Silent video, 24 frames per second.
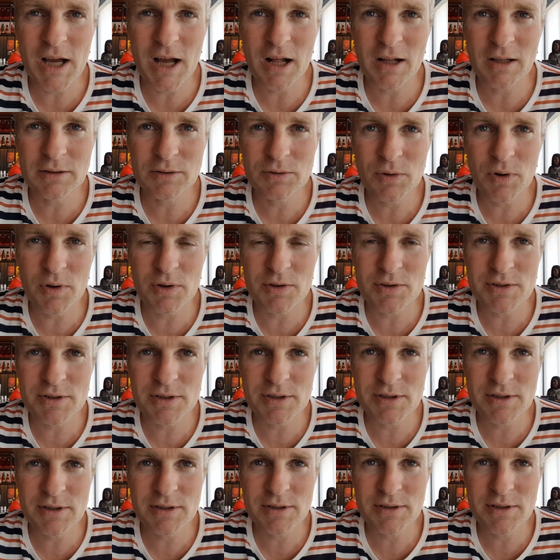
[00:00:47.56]
Altcoin
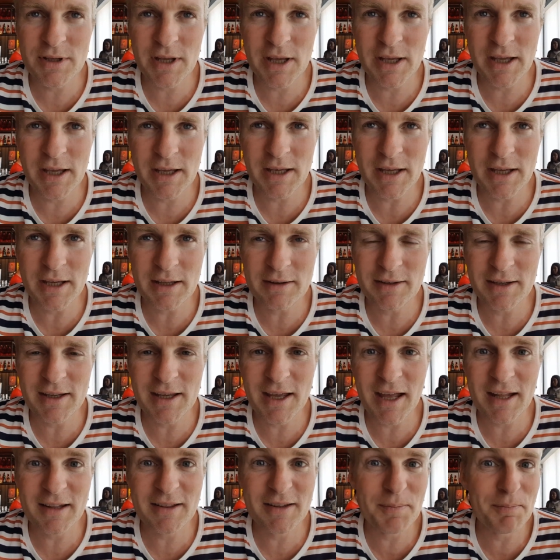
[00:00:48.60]
is taking a hit
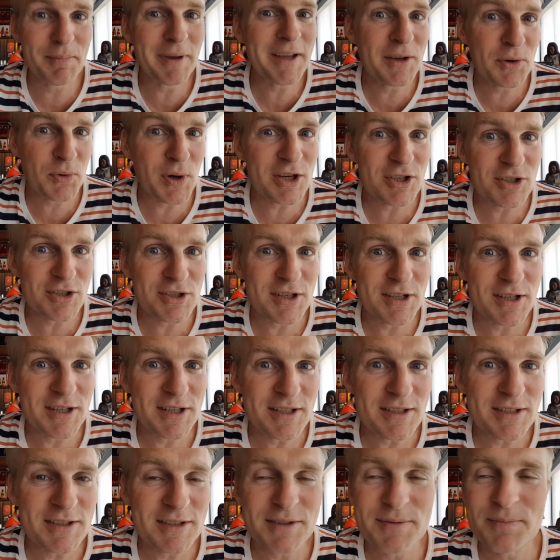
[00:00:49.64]
again. The big question
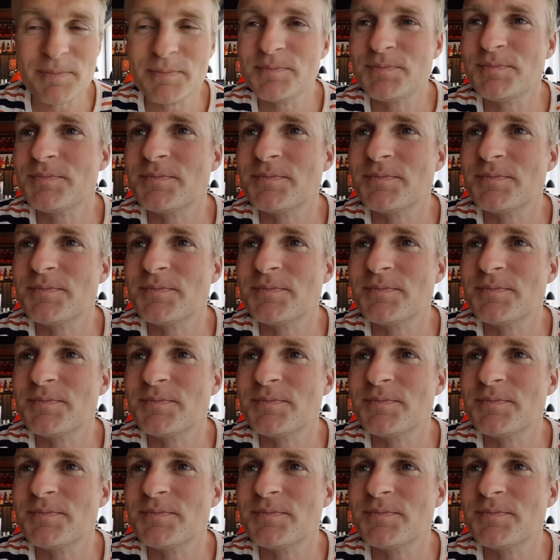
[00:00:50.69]
is,